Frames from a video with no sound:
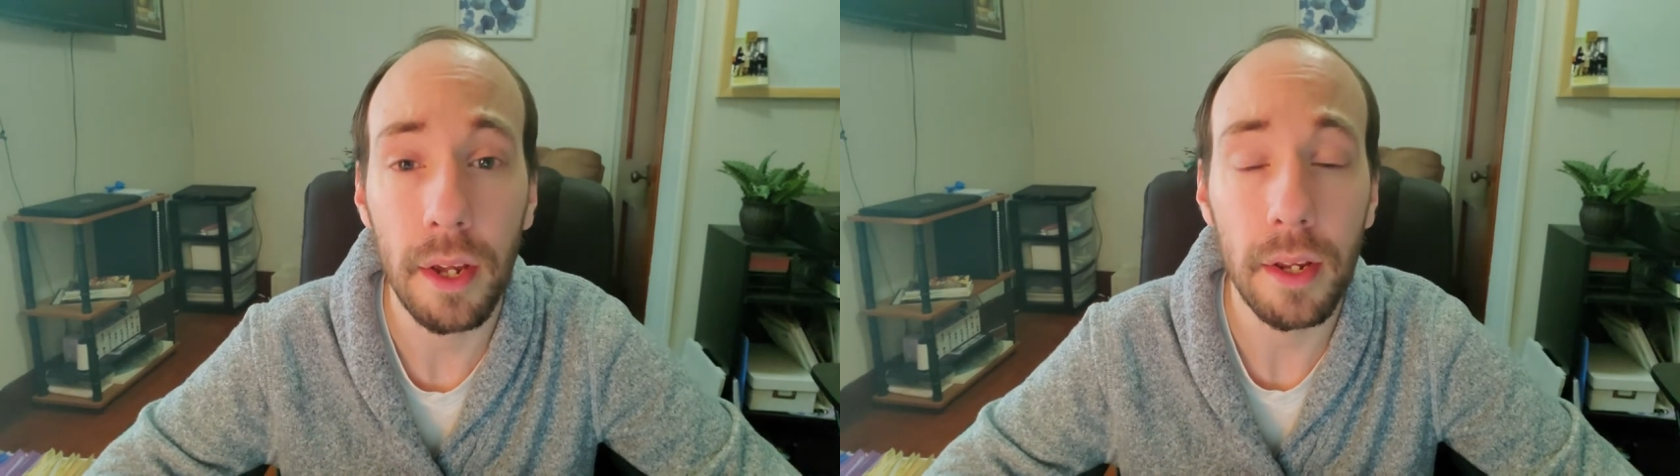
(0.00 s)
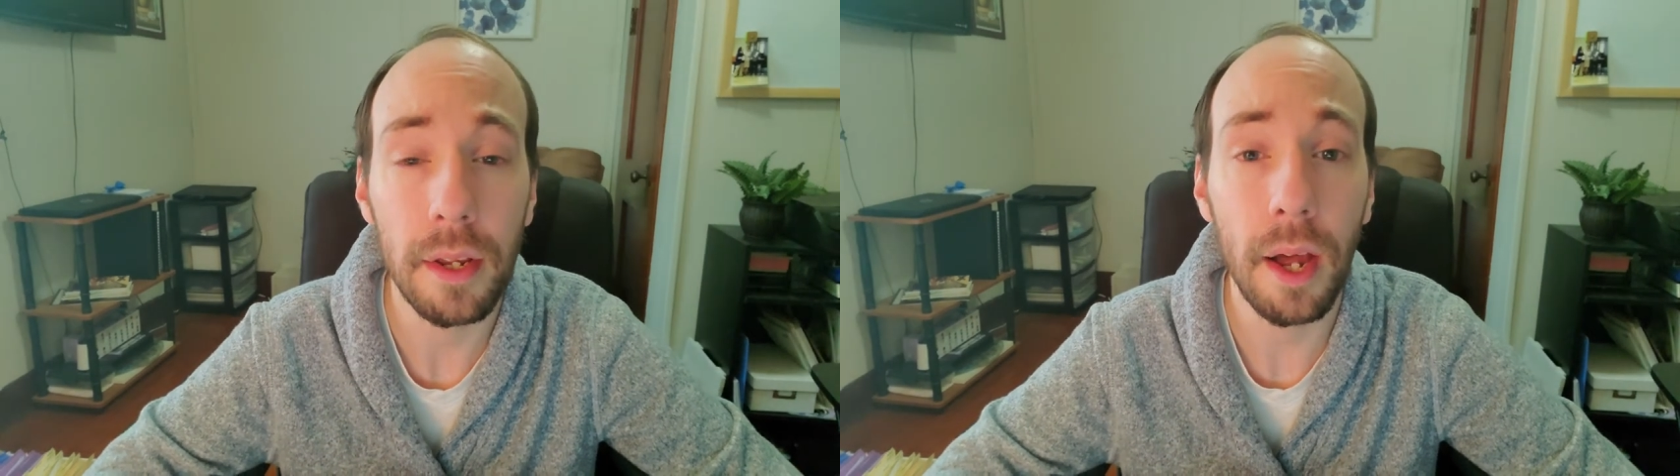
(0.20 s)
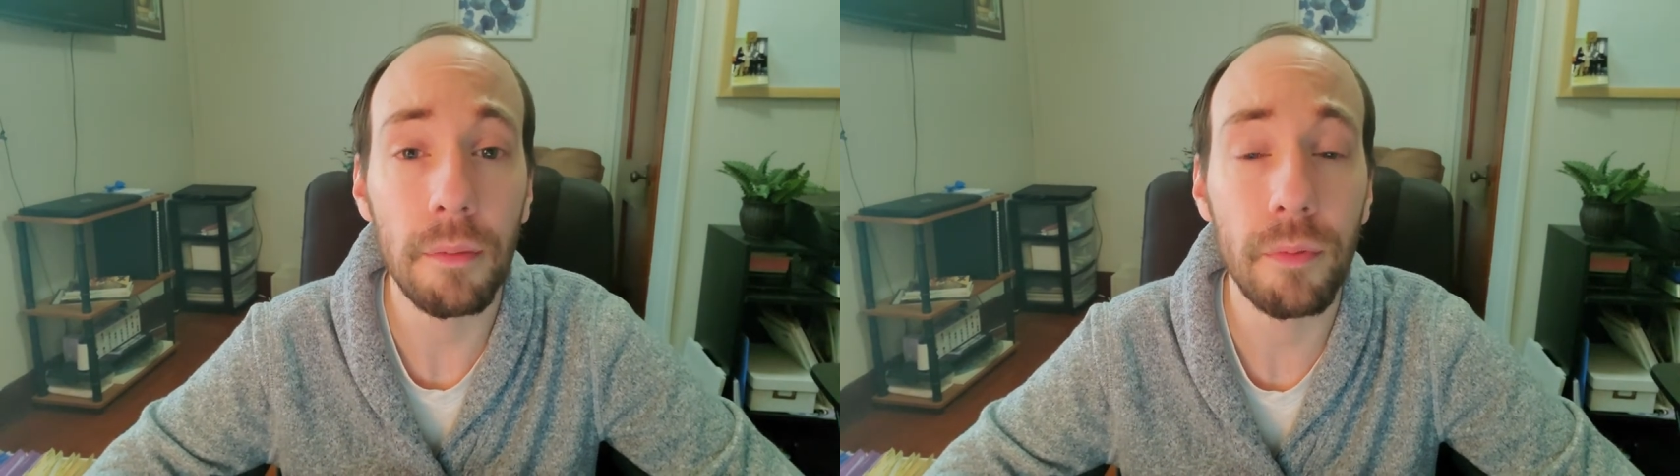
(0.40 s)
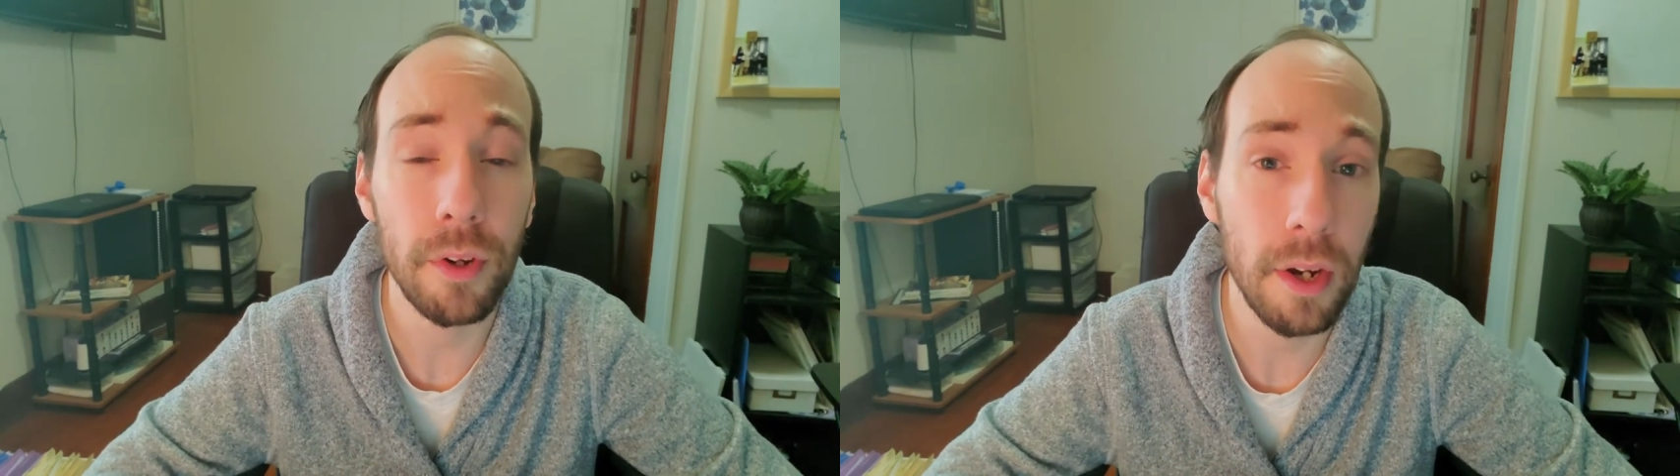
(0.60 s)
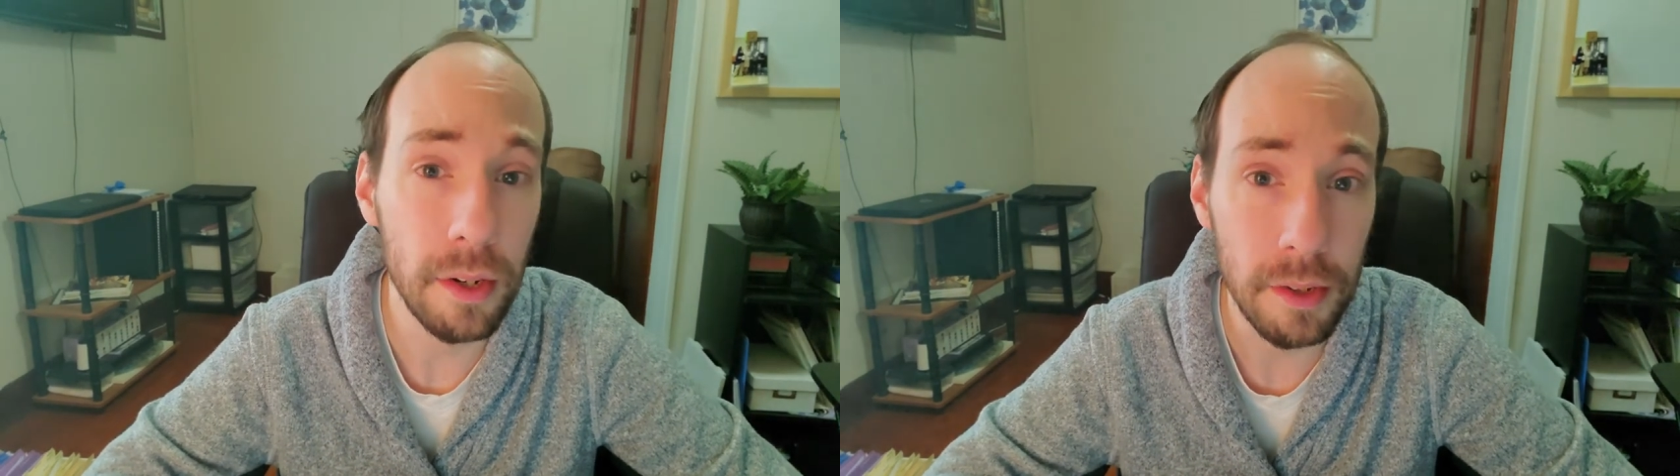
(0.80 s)
time for
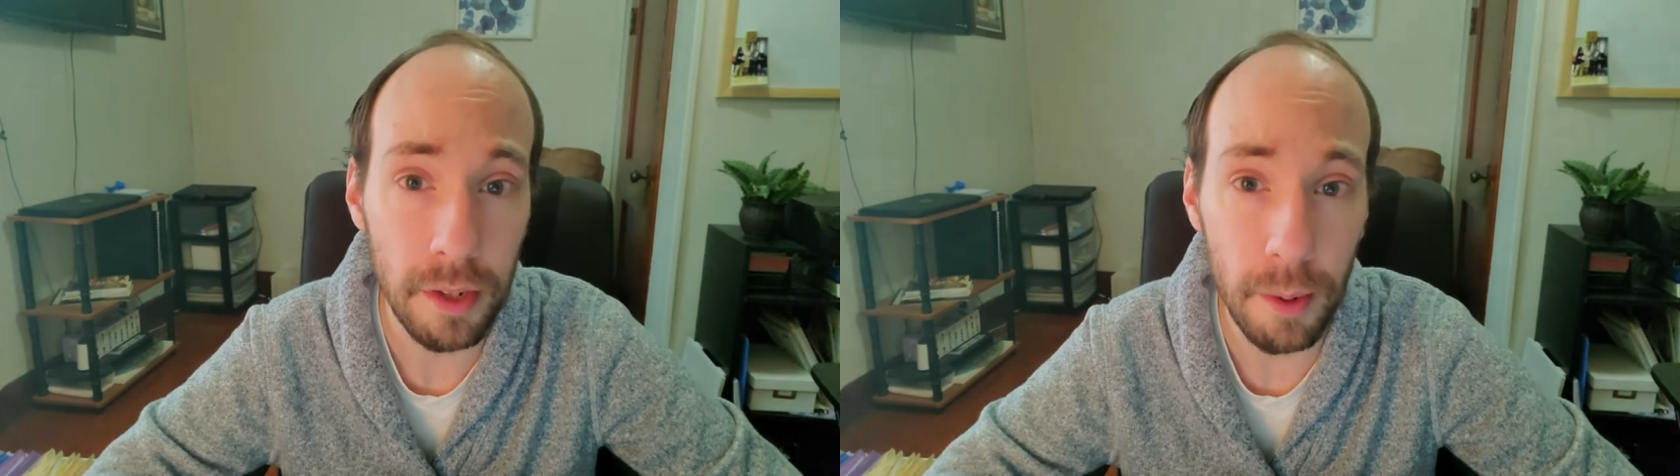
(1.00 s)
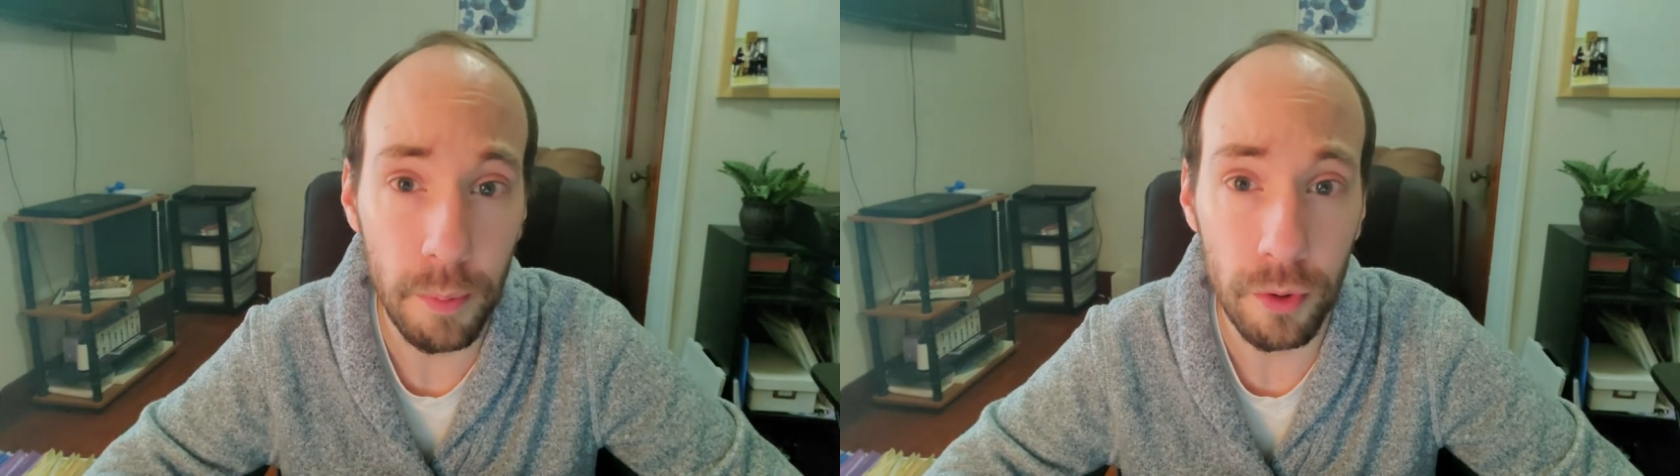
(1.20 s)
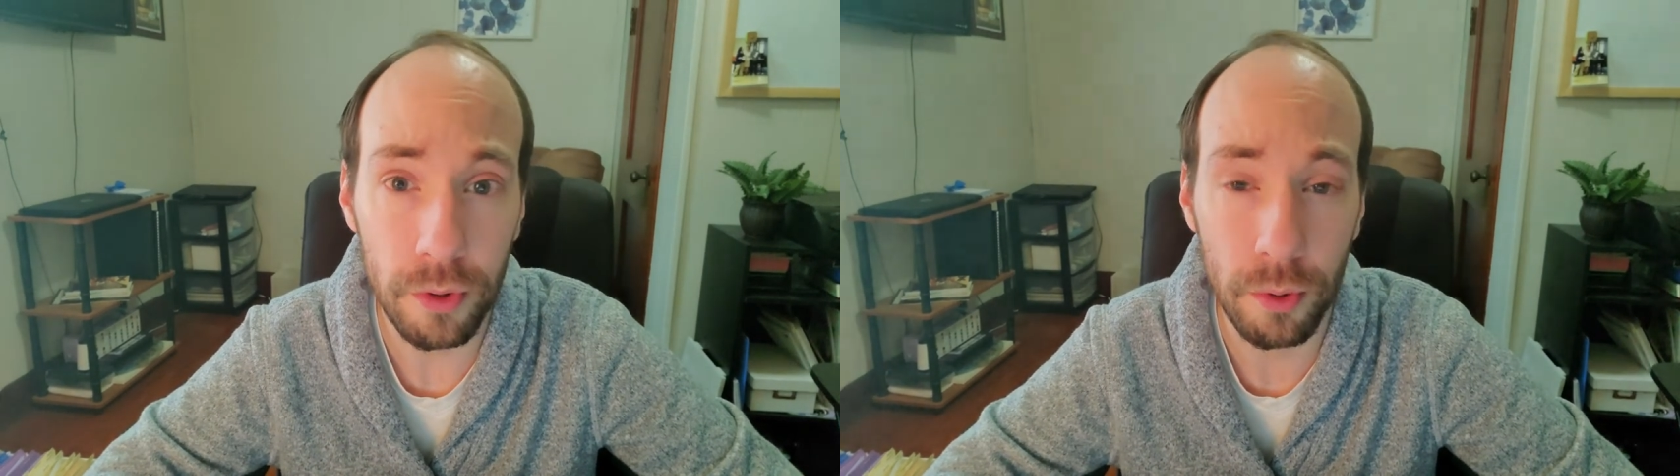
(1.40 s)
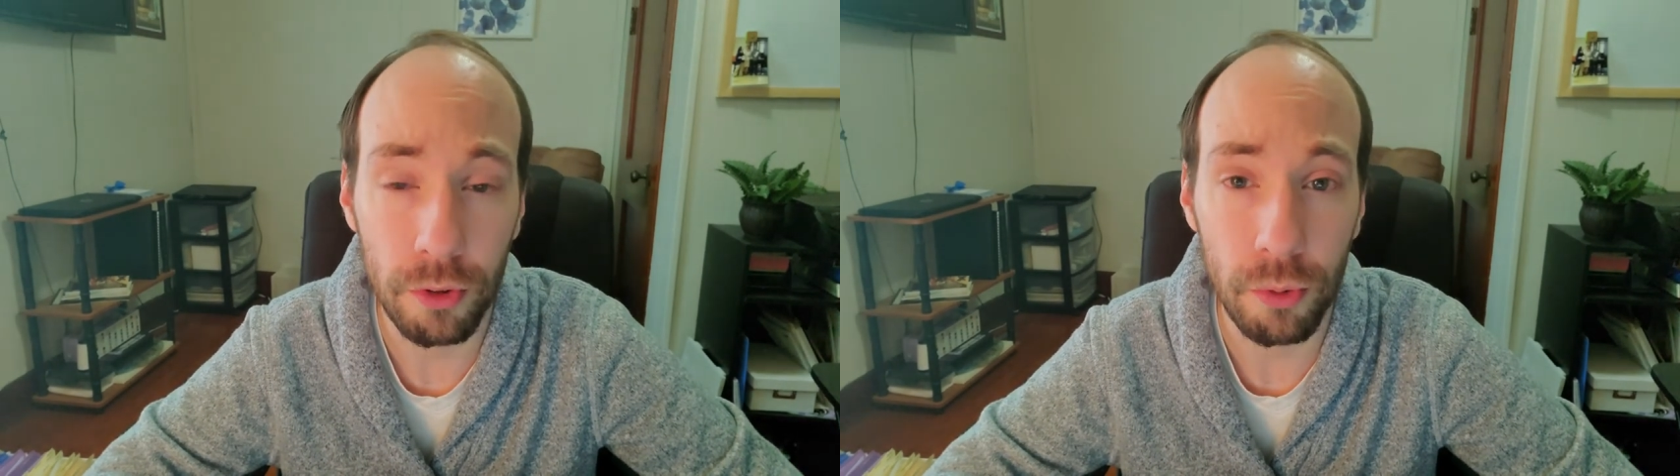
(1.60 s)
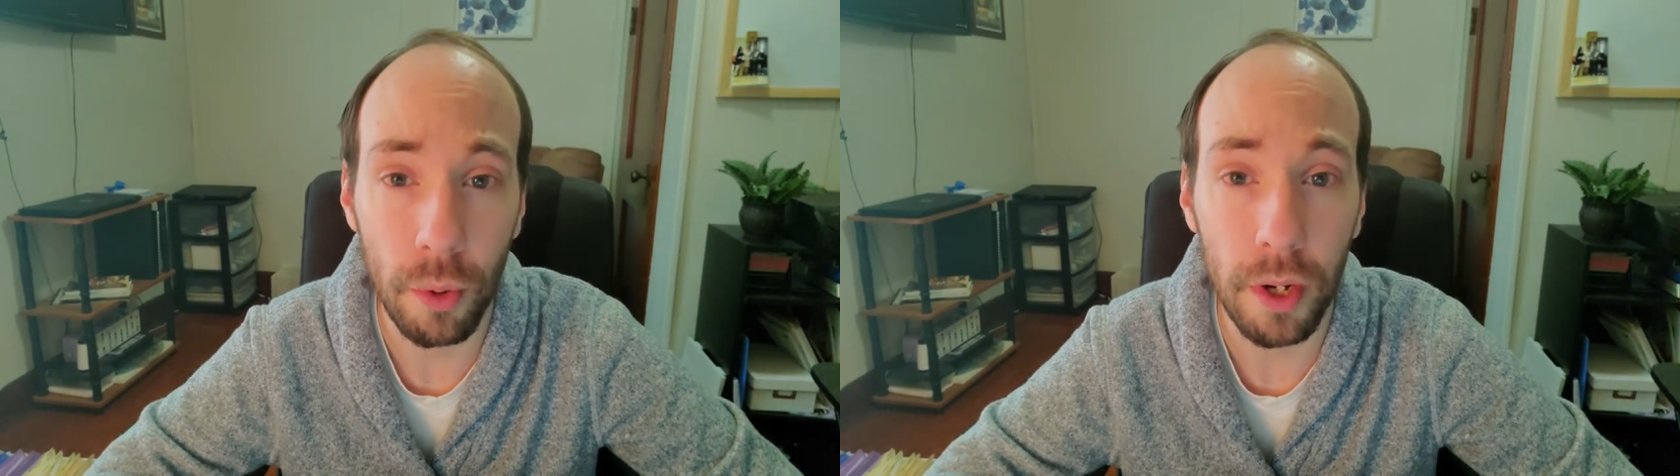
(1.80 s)
young disciples to
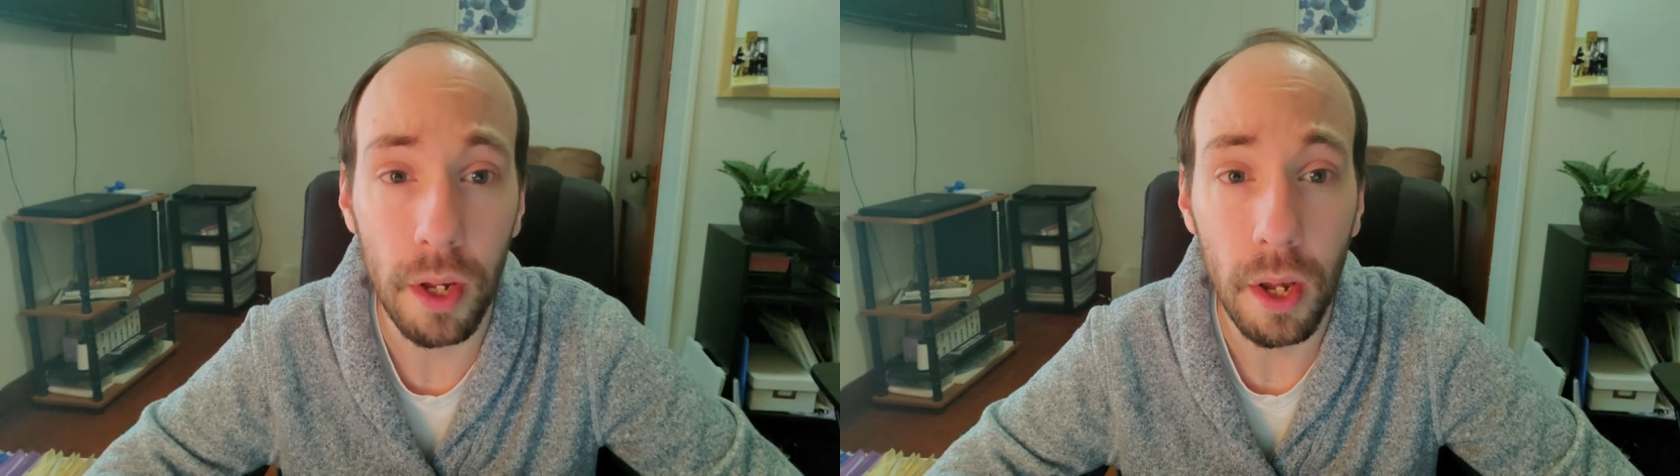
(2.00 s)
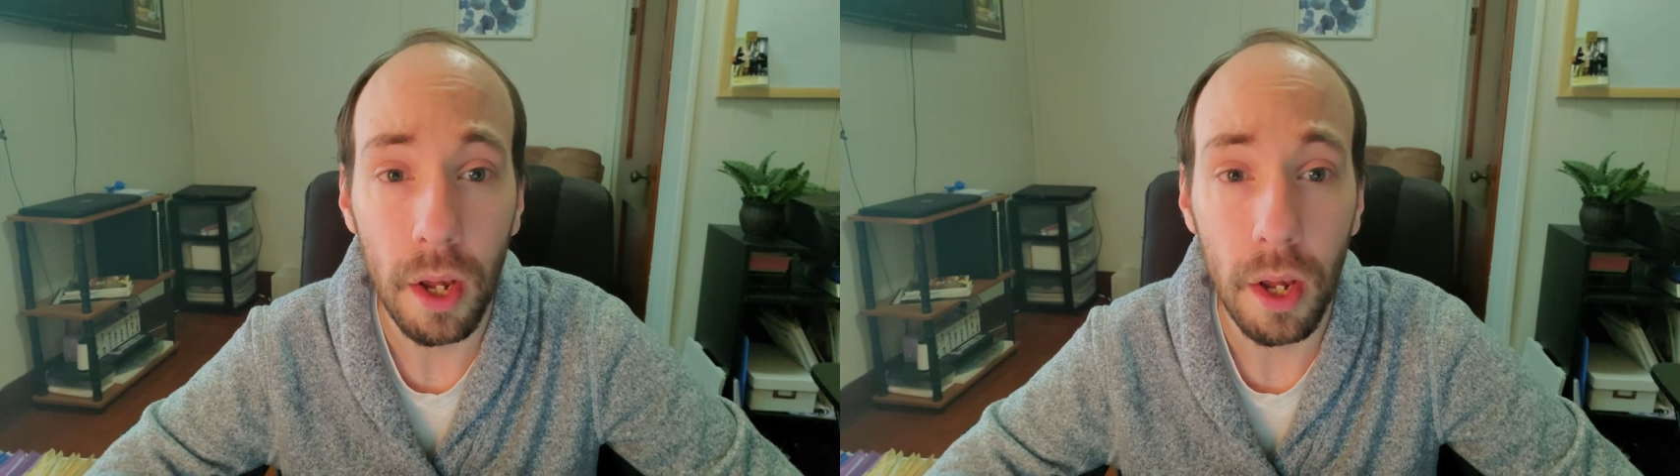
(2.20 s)
enjoy,